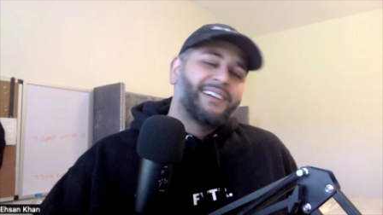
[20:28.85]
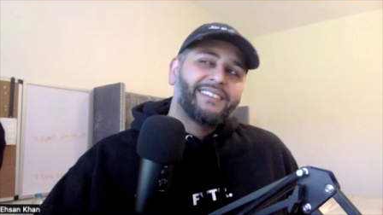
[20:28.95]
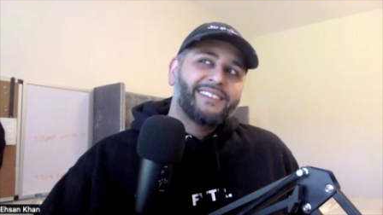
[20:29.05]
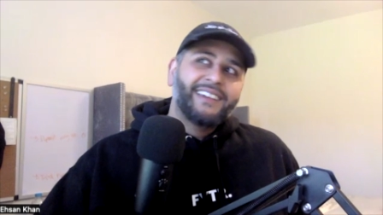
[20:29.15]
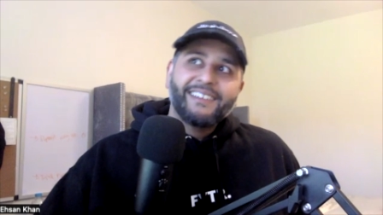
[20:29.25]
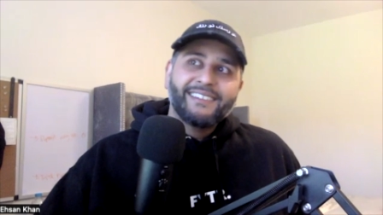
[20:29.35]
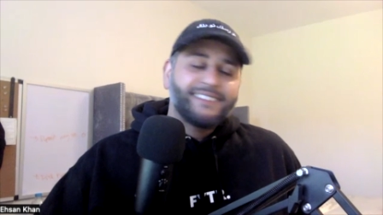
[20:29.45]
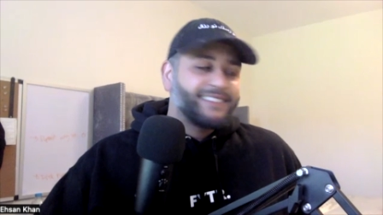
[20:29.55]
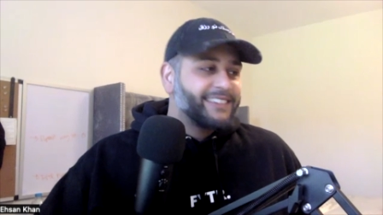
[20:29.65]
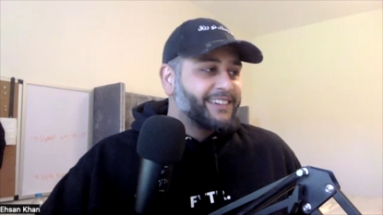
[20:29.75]
I was like,
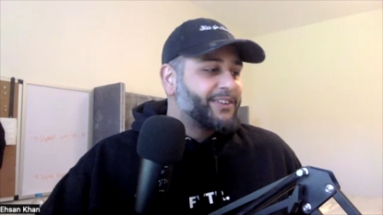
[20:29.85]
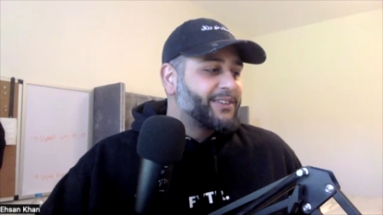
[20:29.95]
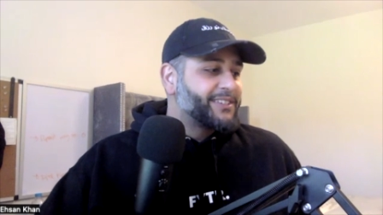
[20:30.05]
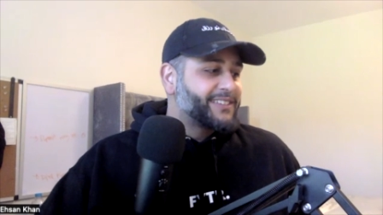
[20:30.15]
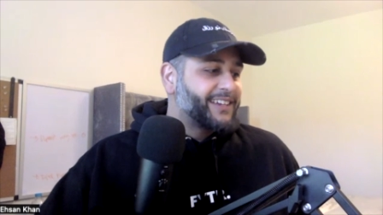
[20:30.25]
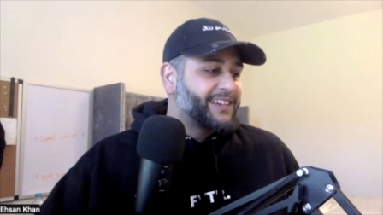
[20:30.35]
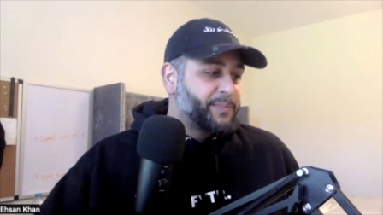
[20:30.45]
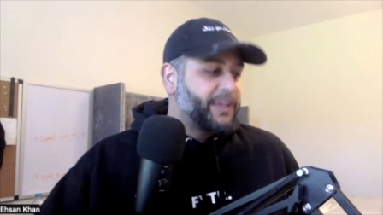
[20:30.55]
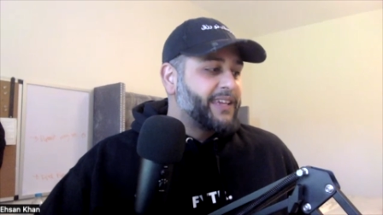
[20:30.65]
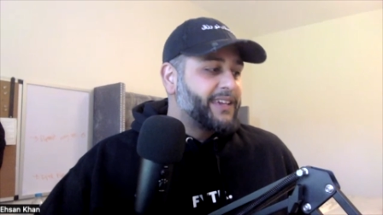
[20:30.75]
it's you know, it's like it's
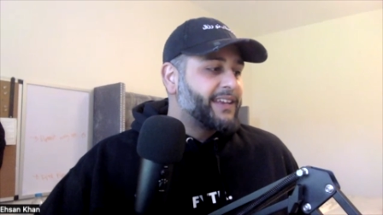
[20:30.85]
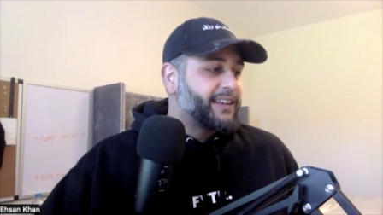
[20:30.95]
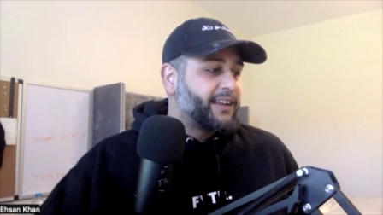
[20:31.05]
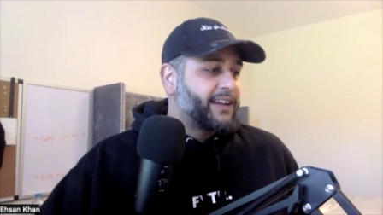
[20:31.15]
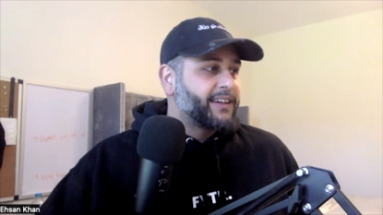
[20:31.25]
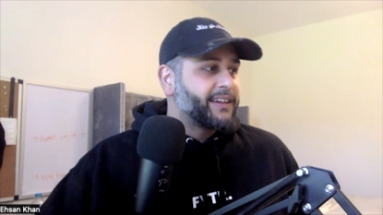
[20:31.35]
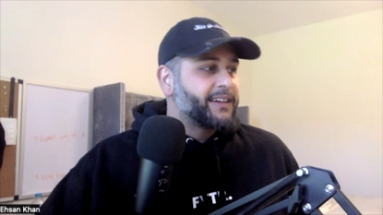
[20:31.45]
peak, isn't it? Like